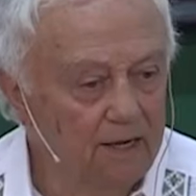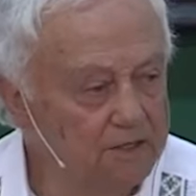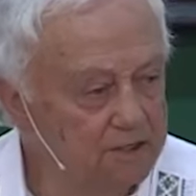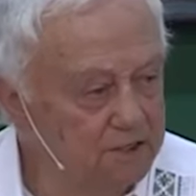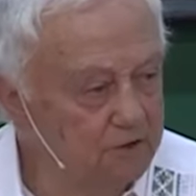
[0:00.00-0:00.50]

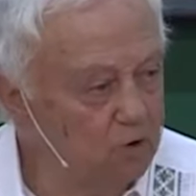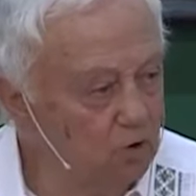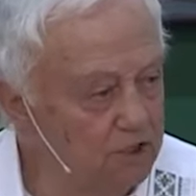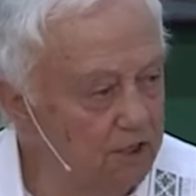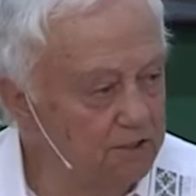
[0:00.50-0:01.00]
and is a
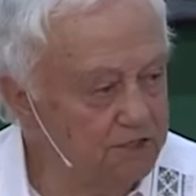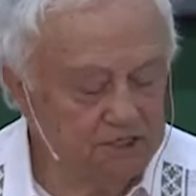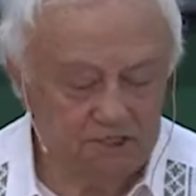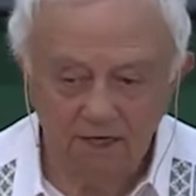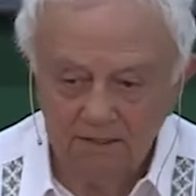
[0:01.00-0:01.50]
total
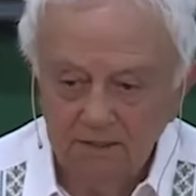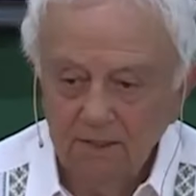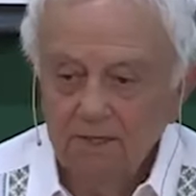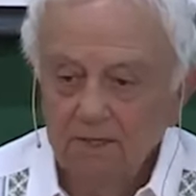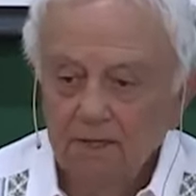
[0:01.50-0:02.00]
reset
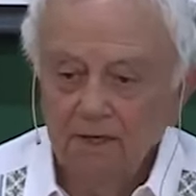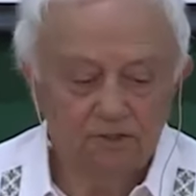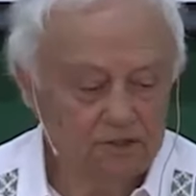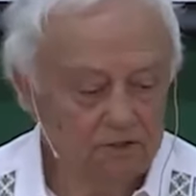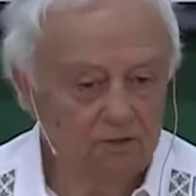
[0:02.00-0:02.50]
and
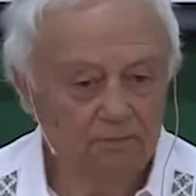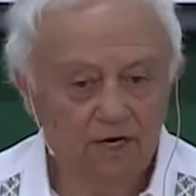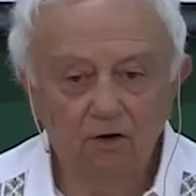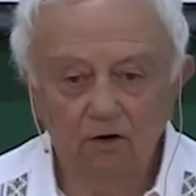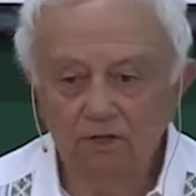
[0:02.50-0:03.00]
says, Oh my
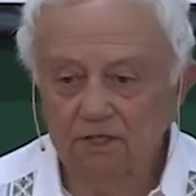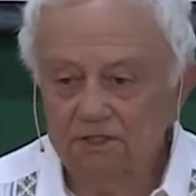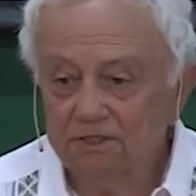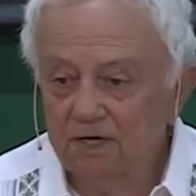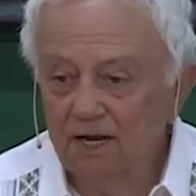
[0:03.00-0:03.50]
God,
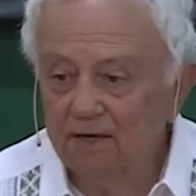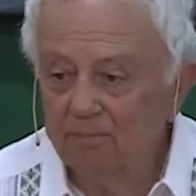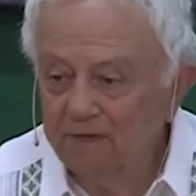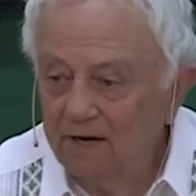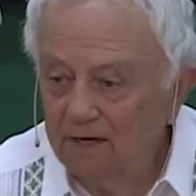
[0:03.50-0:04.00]
this is like a
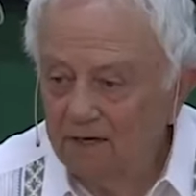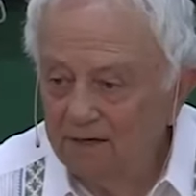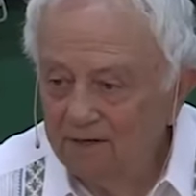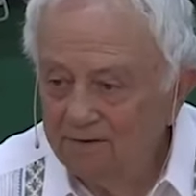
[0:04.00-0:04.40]
miracle.